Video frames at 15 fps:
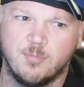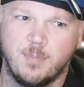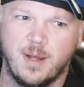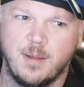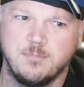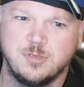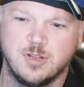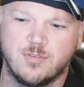But
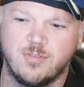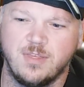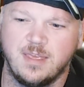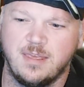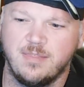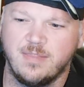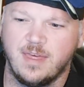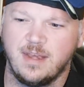I'm just
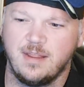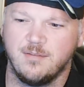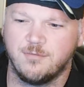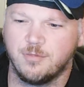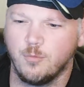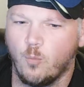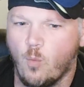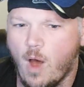thinking that
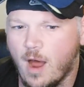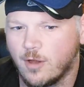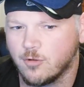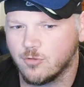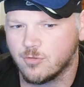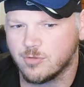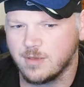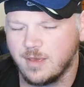if the
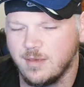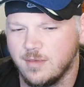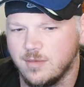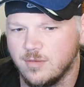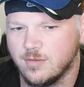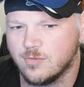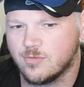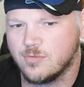
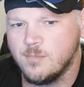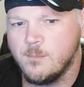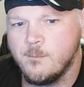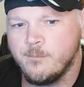beans